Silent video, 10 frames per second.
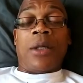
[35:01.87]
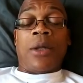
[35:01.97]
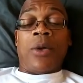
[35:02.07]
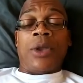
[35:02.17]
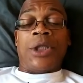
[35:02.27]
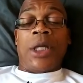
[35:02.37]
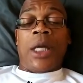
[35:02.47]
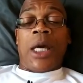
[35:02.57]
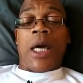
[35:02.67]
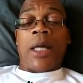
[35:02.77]
or
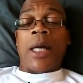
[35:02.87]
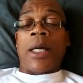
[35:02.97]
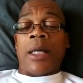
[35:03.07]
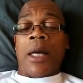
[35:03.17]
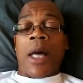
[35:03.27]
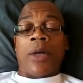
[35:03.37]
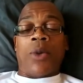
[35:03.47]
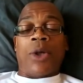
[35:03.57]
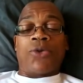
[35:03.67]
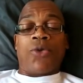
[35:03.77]
Jenny Ann. I don't
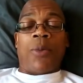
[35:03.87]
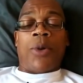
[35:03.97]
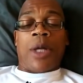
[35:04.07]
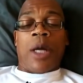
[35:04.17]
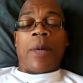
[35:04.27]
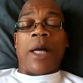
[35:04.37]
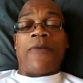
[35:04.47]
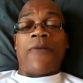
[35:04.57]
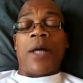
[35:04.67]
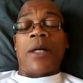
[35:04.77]
want to screw up her name. I got to
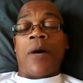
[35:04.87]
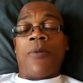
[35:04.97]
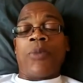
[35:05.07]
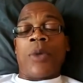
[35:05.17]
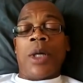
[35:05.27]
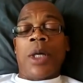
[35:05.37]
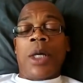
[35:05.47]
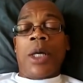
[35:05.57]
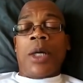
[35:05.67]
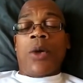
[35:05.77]
find out.
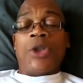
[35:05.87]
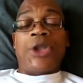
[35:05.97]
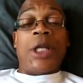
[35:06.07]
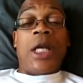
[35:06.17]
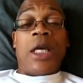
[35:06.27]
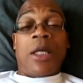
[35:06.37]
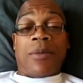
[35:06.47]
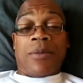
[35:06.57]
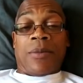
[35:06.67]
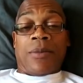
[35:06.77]
Or
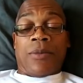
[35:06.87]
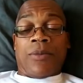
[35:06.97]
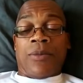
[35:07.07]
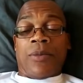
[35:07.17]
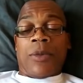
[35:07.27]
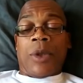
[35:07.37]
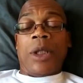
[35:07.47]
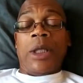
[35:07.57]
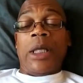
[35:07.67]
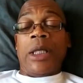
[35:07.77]
Janine
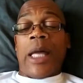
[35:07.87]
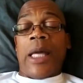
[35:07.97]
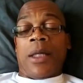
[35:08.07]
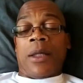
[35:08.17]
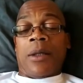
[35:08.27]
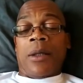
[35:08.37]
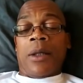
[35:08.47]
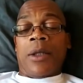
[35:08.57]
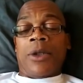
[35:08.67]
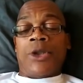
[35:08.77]
Lee Lake.
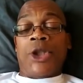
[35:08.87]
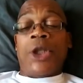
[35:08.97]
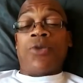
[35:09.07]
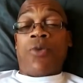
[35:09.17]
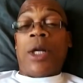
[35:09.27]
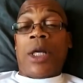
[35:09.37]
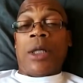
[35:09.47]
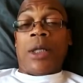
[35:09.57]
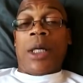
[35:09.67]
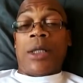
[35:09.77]
She's running
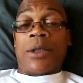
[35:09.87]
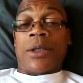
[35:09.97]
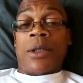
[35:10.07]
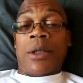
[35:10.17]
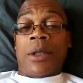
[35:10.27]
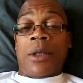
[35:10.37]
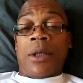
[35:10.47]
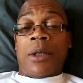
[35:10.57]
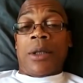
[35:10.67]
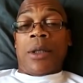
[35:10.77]
against
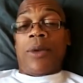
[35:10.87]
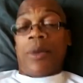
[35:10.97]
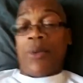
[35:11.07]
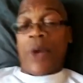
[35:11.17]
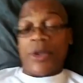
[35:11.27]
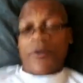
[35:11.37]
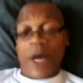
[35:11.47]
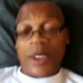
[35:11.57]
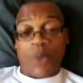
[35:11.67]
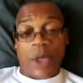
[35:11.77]
the
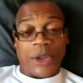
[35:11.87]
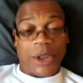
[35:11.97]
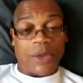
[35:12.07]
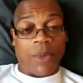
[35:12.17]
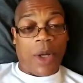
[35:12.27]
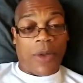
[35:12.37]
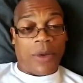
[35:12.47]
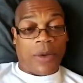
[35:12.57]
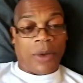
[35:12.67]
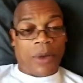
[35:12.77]
vice president's
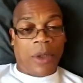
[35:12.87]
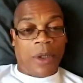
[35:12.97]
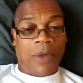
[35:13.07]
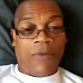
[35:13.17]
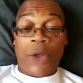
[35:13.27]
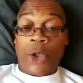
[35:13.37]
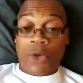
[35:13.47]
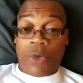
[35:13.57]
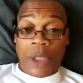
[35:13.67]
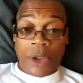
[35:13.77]
brother for the
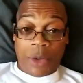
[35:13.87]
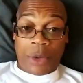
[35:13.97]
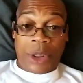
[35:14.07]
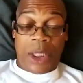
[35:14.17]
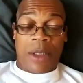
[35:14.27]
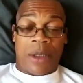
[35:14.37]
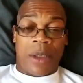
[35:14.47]
congressional seat